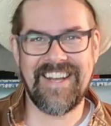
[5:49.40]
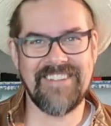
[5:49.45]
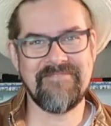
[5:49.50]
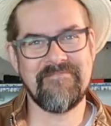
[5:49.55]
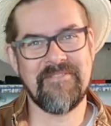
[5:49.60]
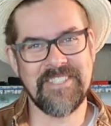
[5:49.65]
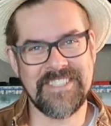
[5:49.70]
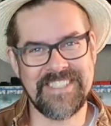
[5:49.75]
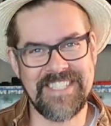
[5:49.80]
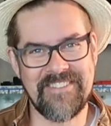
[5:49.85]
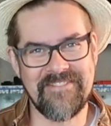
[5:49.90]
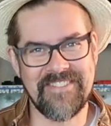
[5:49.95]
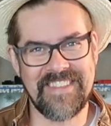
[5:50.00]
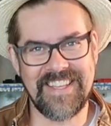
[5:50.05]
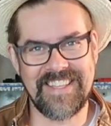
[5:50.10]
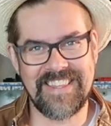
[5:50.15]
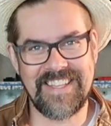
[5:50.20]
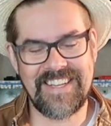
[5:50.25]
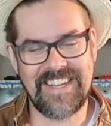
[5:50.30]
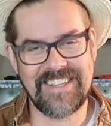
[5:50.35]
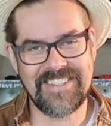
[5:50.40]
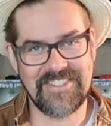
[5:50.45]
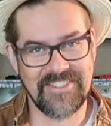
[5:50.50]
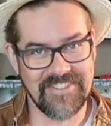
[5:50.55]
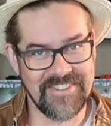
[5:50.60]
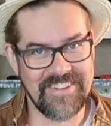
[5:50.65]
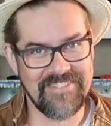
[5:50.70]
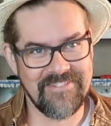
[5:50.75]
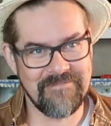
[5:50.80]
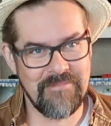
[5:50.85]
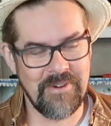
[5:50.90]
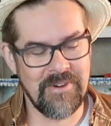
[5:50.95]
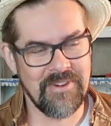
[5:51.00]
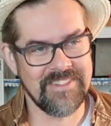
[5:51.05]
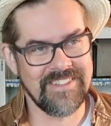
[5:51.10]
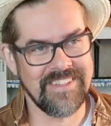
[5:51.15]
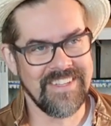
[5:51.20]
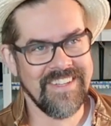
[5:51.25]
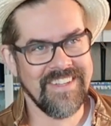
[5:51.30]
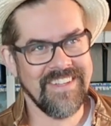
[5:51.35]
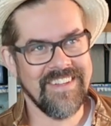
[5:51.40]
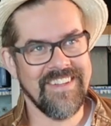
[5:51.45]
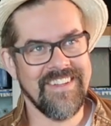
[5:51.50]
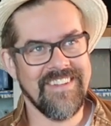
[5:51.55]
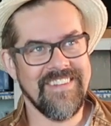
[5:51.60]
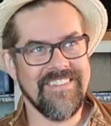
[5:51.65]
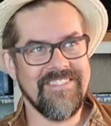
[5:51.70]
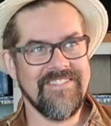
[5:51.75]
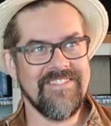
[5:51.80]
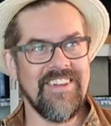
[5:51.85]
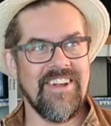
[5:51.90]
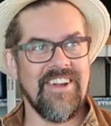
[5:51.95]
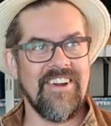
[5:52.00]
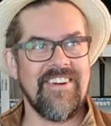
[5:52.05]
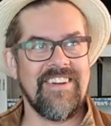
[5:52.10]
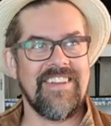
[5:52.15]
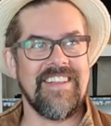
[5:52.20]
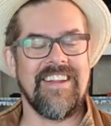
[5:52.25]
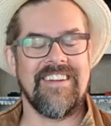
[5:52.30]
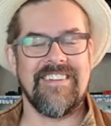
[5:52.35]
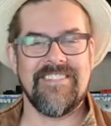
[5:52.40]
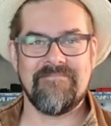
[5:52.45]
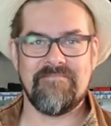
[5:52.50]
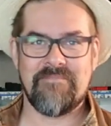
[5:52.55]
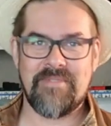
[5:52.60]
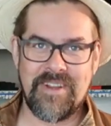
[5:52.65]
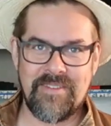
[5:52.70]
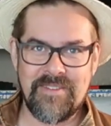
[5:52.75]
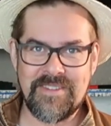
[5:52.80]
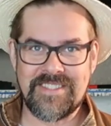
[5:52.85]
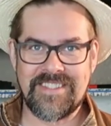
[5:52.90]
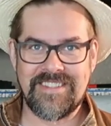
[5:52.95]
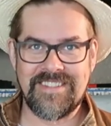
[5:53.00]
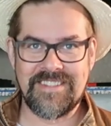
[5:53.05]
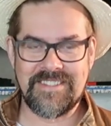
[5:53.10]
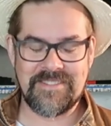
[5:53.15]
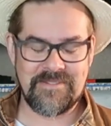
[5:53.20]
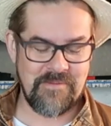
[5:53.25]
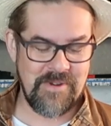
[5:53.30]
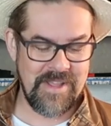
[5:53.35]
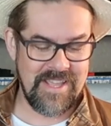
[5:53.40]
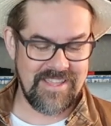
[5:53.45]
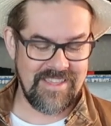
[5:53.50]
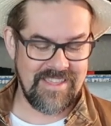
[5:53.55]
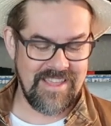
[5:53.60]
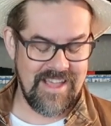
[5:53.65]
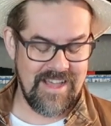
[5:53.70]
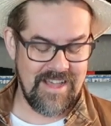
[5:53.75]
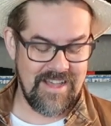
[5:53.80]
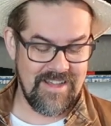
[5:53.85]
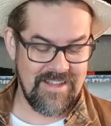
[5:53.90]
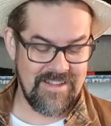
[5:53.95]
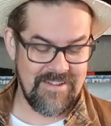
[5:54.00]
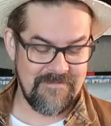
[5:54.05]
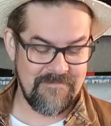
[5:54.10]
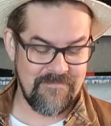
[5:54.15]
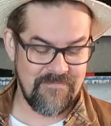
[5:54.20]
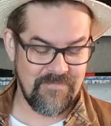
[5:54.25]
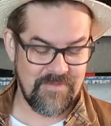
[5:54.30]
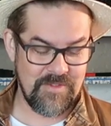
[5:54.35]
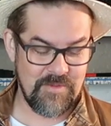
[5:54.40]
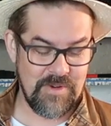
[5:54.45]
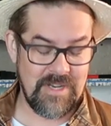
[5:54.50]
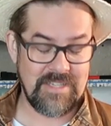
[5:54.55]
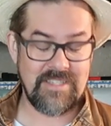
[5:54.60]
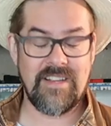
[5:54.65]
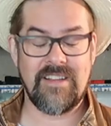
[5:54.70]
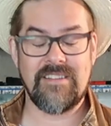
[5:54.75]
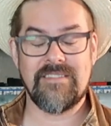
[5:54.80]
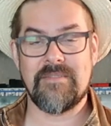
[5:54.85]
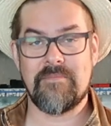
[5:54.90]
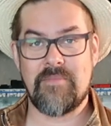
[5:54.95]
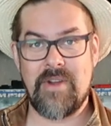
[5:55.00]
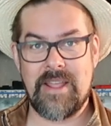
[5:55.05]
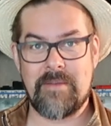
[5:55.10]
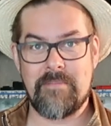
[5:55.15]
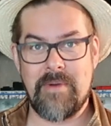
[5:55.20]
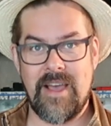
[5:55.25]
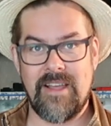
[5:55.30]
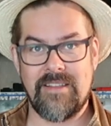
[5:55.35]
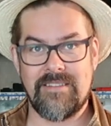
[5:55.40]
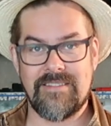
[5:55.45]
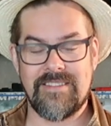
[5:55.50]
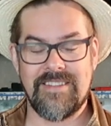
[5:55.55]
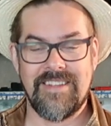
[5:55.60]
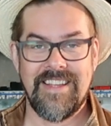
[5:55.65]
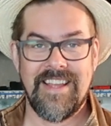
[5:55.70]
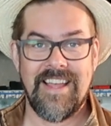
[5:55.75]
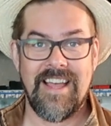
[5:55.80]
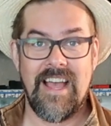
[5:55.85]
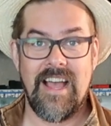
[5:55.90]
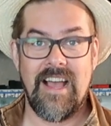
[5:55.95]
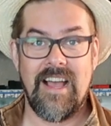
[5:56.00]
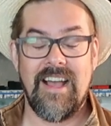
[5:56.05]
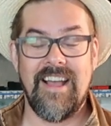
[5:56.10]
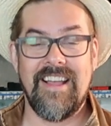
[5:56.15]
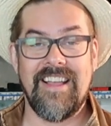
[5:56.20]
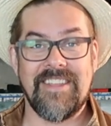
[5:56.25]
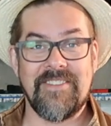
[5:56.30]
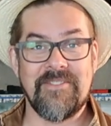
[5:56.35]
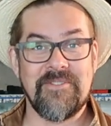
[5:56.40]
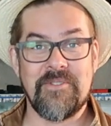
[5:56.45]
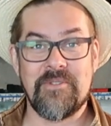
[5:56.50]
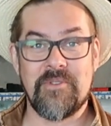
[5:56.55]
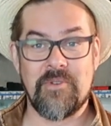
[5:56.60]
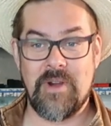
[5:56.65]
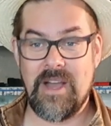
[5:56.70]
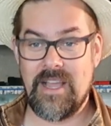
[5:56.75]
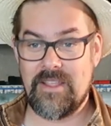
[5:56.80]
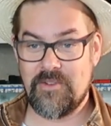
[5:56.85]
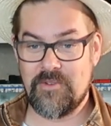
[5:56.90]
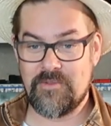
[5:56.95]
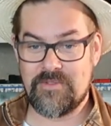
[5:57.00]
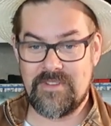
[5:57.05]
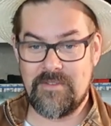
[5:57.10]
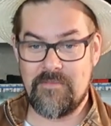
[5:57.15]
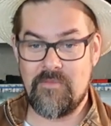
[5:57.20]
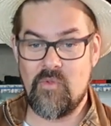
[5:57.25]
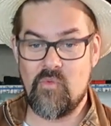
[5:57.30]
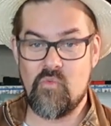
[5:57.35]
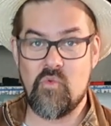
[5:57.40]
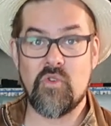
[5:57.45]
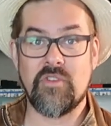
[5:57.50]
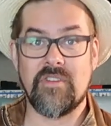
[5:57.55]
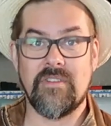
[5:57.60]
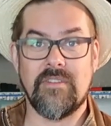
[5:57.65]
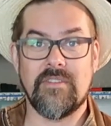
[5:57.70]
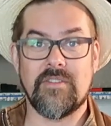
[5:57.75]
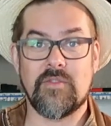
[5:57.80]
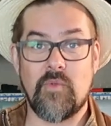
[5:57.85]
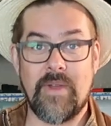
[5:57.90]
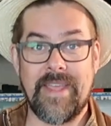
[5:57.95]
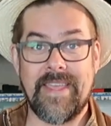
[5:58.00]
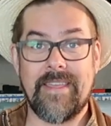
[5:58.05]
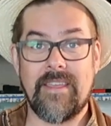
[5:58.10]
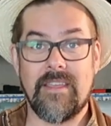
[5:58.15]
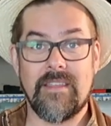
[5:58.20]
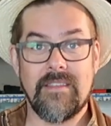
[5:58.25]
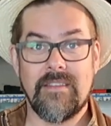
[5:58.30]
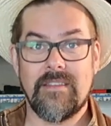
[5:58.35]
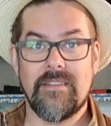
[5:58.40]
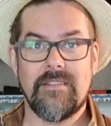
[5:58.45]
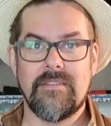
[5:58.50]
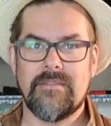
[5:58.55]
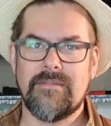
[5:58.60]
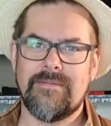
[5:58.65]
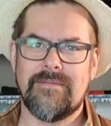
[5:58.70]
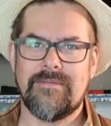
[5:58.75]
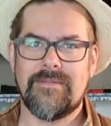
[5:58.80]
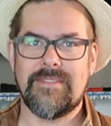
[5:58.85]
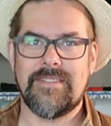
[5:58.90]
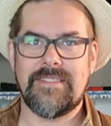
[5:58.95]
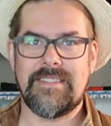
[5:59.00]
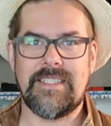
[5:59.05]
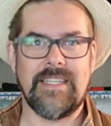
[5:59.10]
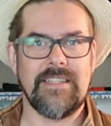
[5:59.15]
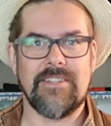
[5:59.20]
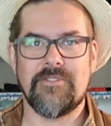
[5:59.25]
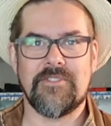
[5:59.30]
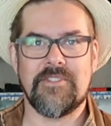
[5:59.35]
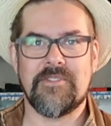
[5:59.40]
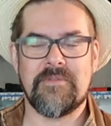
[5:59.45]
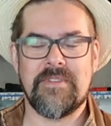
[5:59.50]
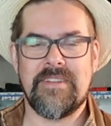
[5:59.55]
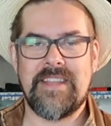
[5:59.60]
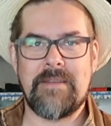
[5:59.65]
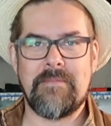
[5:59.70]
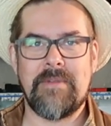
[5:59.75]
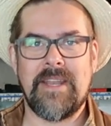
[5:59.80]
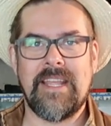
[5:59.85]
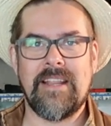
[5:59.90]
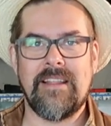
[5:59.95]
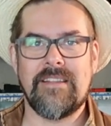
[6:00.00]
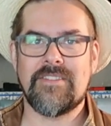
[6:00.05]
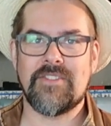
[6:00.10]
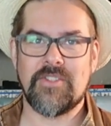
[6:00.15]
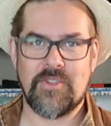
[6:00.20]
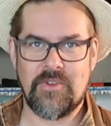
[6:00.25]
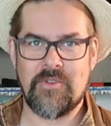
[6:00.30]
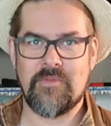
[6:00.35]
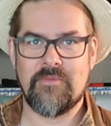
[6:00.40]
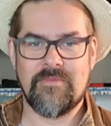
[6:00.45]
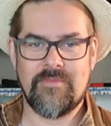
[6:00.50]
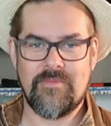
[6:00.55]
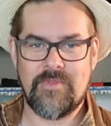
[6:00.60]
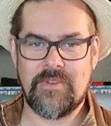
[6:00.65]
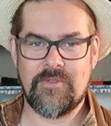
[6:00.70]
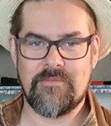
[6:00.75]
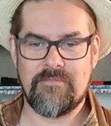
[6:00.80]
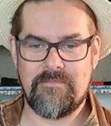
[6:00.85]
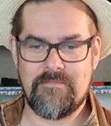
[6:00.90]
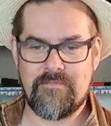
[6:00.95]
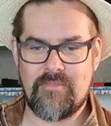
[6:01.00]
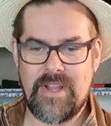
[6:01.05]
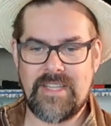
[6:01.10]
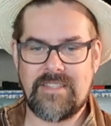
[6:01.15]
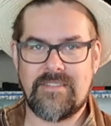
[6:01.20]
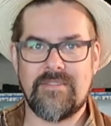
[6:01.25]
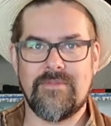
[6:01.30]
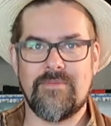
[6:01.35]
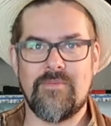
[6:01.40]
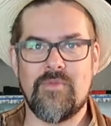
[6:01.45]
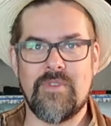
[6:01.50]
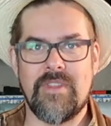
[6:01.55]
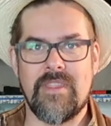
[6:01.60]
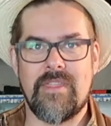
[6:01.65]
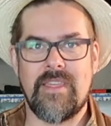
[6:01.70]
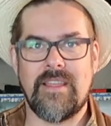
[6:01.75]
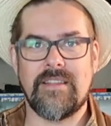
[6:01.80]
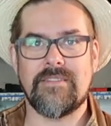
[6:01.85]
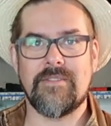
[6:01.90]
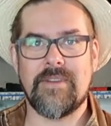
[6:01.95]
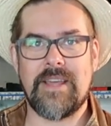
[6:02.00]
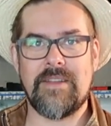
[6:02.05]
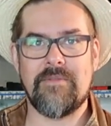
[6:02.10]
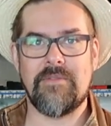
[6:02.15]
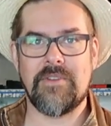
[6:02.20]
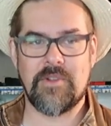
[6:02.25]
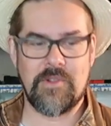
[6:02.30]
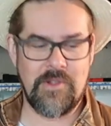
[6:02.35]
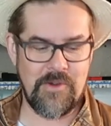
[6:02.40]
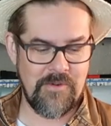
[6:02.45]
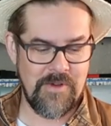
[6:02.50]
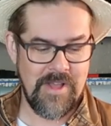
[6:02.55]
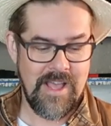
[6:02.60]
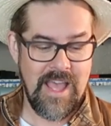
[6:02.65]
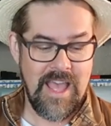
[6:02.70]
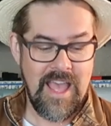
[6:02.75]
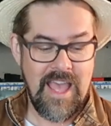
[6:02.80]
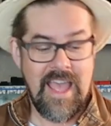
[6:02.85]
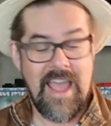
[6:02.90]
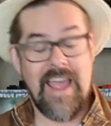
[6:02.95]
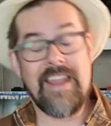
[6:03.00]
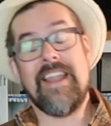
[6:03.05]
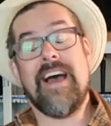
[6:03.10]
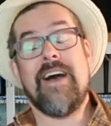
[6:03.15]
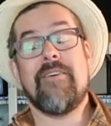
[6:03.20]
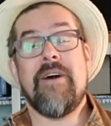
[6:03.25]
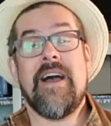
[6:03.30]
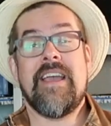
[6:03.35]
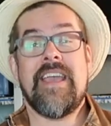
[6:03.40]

I bought something that I should have bought earlier. Previous in this week, when I changed the brake pads, you know, I use a wooden twing. Still don't know the name in English. You know, when you press wooden things together when you glue. And now